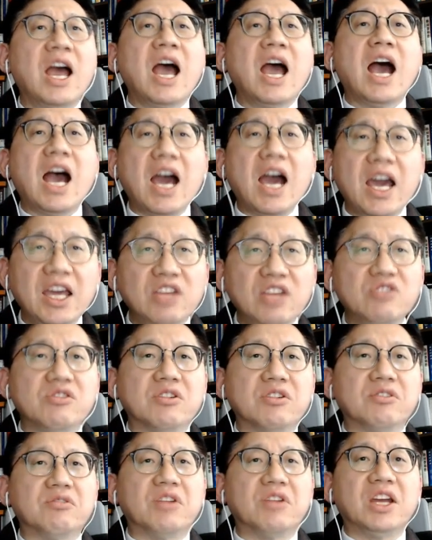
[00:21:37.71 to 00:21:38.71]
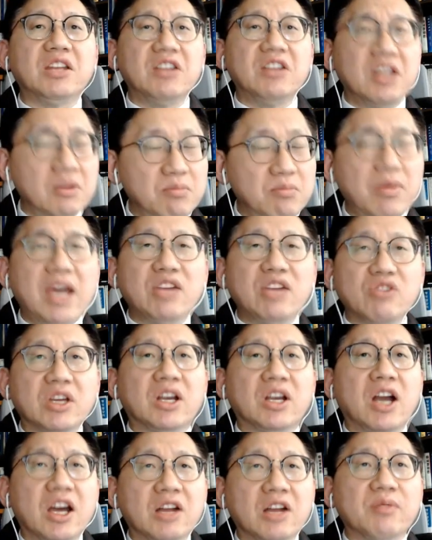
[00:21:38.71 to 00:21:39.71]
high interest rate in major
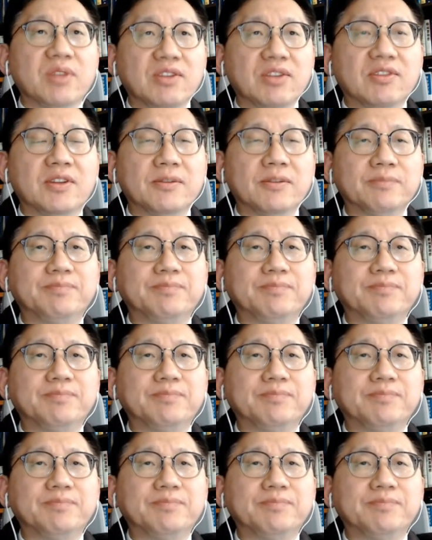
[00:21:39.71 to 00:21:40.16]
economies.